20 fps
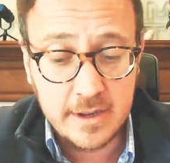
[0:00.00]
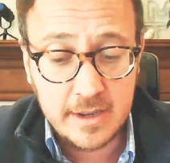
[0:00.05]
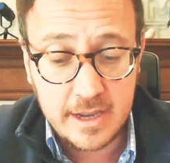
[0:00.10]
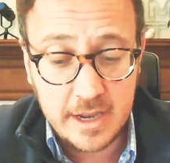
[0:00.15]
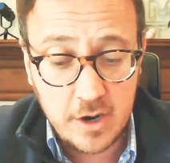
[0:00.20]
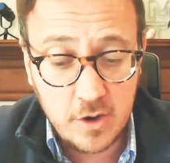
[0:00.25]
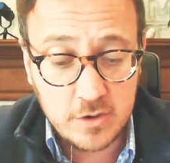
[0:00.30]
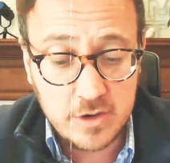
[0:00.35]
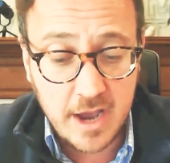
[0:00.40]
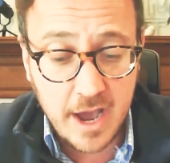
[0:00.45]

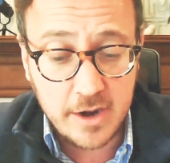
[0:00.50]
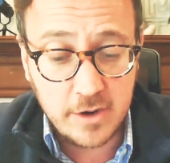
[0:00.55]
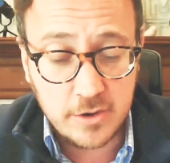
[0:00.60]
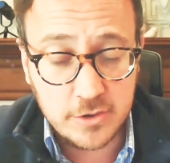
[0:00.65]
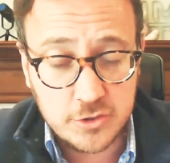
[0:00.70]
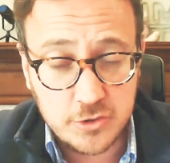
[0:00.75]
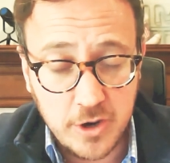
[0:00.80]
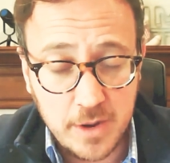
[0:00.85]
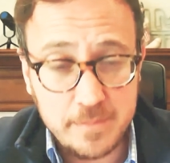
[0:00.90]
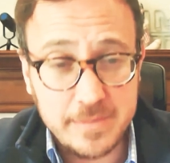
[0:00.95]
Here,
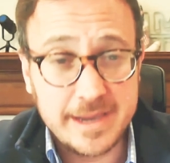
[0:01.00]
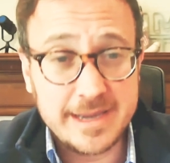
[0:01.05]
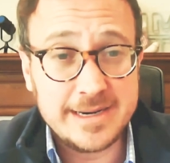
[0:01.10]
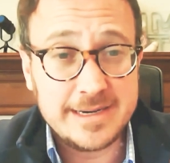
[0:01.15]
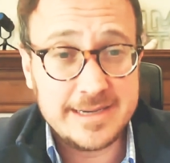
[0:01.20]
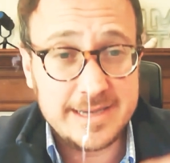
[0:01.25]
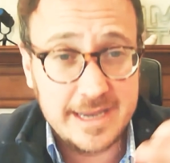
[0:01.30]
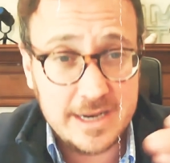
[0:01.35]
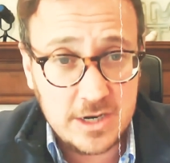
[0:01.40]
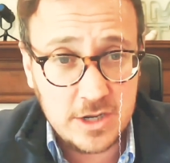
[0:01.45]
Donald Trump
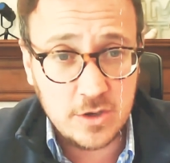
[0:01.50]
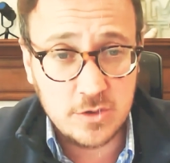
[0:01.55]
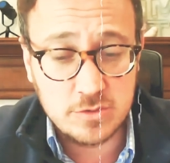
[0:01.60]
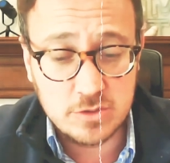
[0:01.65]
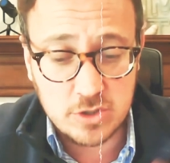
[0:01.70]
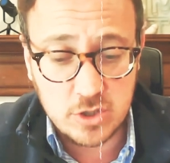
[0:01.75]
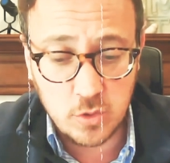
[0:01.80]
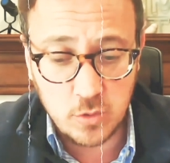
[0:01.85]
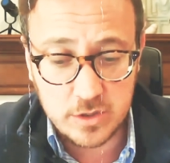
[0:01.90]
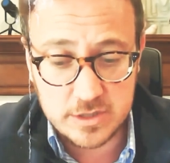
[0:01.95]

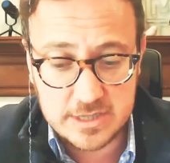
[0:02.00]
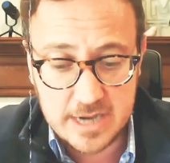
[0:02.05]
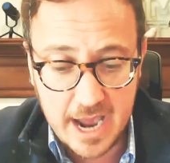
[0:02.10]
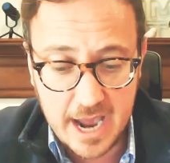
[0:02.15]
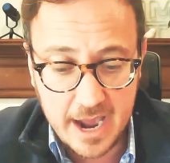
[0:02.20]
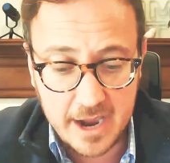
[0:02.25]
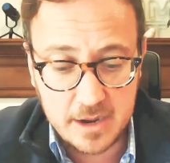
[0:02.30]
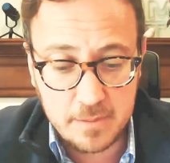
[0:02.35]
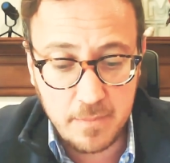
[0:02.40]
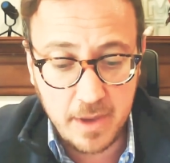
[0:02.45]
continues to
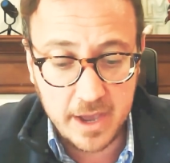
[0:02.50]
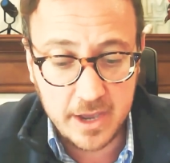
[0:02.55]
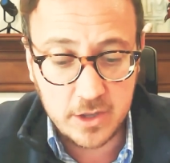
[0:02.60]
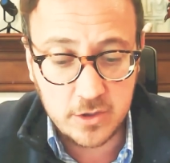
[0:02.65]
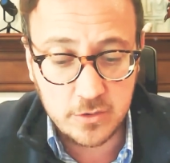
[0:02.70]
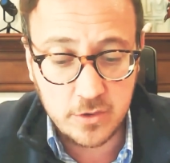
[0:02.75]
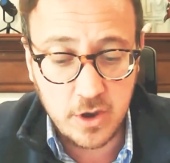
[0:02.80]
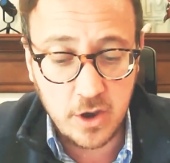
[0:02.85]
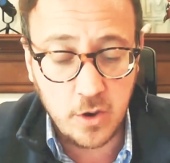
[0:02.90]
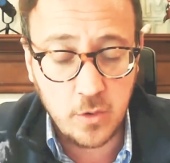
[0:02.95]
attack
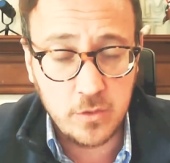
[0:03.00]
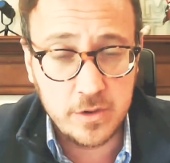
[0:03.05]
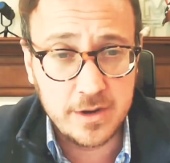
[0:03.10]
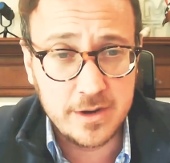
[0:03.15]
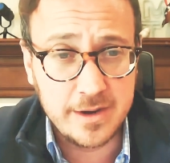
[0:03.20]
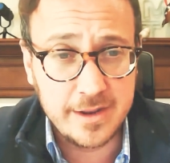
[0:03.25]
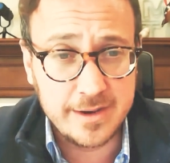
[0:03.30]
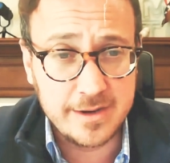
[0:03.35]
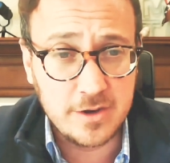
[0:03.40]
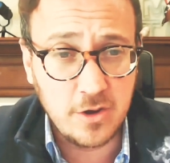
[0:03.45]
Michael
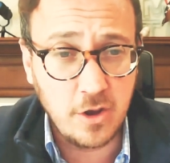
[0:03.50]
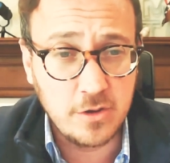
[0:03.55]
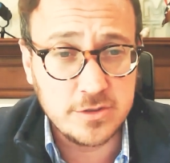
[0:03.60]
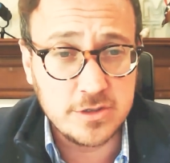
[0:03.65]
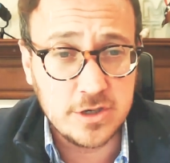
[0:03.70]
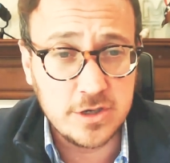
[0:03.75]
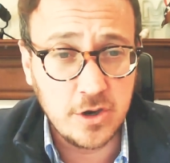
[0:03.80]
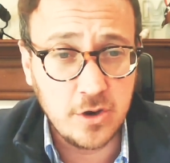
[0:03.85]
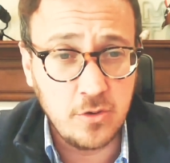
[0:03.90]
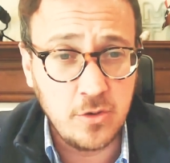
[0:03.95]
Cohen and
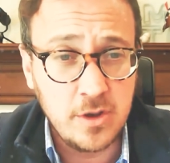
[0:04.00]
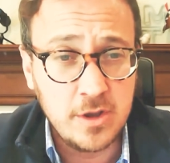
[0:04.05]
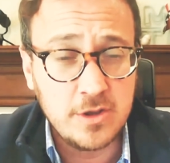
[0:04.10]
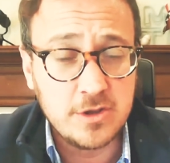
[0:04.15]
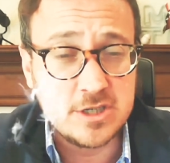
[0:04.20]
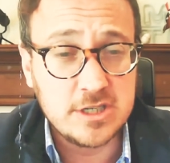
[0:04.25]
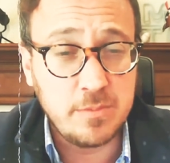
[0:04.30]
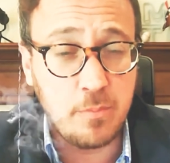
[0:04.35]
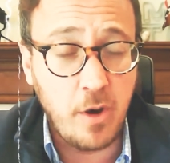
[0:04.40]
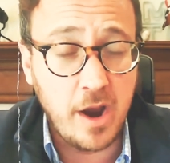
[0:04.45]
also
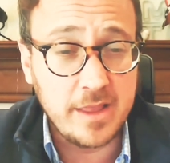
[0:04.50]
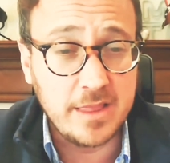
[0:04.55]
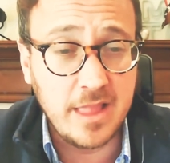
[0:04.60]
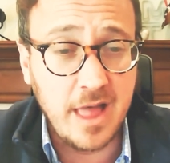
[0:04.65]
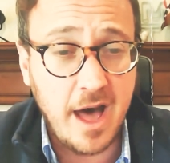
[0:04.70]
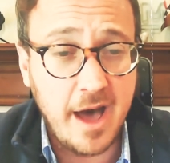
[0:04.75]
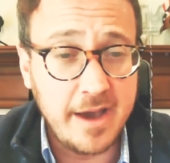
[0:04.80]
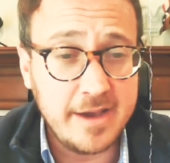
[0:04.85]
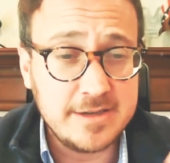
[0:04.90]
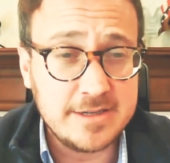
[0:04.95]
spread
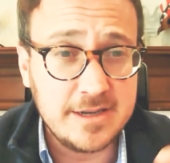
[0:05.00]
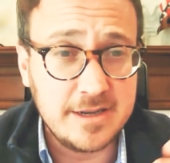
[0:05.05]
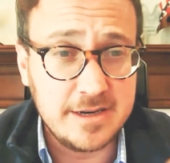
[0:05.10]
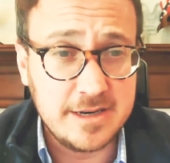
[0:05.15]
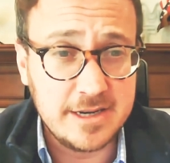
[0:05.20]
lies and